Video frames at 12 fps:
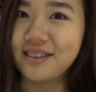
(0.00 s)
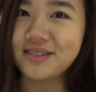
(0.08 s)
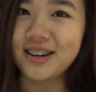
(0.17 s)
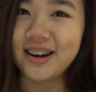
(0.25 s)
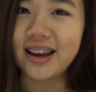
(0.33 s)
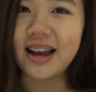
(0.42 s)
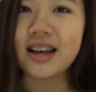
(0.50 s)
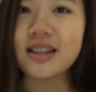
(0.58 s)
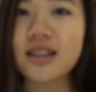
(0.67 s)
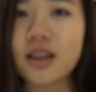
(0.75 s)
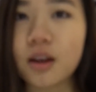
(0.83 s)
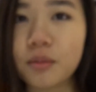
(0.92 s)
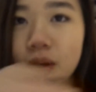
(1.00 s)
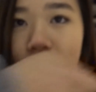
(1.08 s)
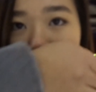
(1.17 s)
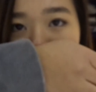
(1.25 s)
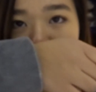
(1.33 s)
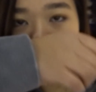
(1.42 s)
I'm sorry guys. Oh my
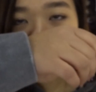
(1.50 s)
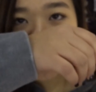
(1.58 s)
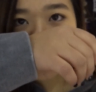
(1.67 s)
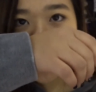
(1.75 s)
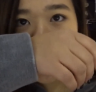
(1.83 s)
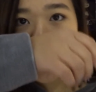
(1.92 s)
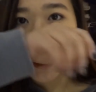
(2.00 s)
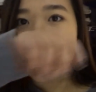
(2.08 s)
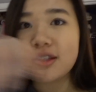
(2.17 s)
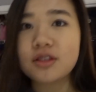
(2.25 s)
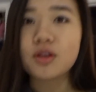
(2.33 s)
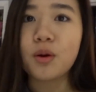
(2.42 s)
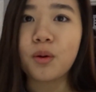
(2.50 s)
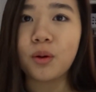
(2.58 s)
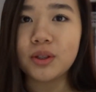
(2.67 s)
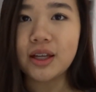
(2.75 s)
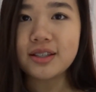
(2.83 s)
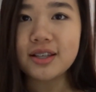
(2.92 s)
god, my nose is red. It's so
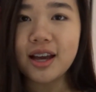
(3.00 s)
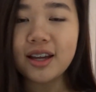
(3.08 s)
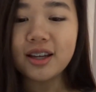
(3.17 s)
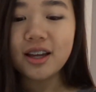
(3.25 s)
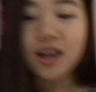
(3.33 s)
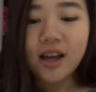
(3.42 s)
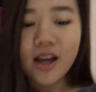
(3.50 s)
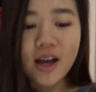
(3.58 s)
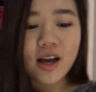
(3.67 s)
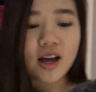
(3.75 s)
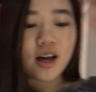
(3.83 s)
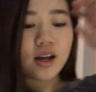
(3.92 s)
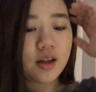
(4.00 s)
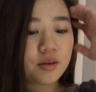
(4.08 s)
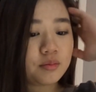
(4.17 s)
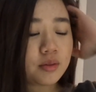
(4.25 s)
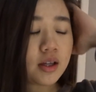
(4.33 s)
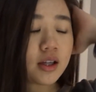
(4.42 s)
cold outside.
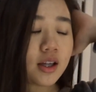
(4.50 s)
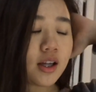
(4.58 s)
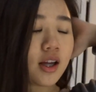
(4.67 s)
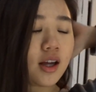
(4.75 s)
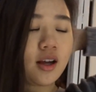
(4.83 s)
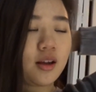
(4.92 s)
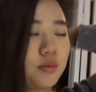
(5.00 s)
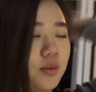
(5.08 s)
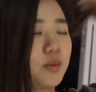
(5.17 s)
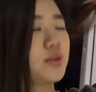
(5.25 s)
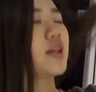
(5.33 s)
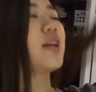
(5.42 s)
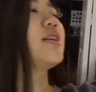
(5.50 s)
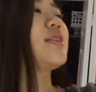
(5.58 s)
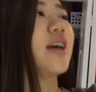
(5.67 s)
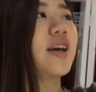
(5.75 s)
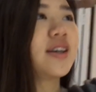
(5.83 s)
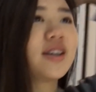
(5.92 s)
Um, uh, what was I gonna
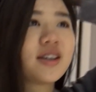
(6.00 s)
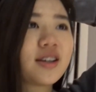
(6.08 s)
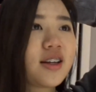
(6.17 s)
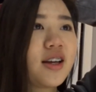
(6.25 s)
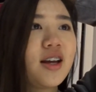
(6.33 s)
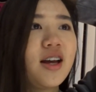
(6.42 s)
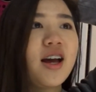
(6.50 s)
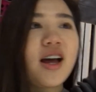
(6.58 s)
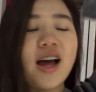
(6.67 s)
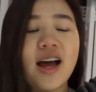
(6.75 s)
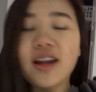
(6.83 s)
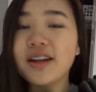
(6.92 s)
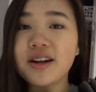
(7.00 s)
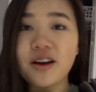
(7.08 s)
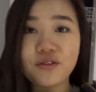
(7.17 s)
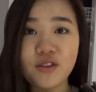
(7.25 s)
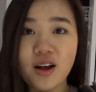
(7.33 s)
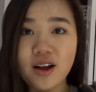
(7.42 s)
say? I did
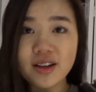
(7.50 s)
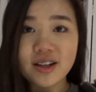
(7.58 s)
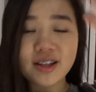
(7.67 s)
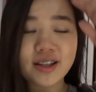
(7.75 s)
not vlog.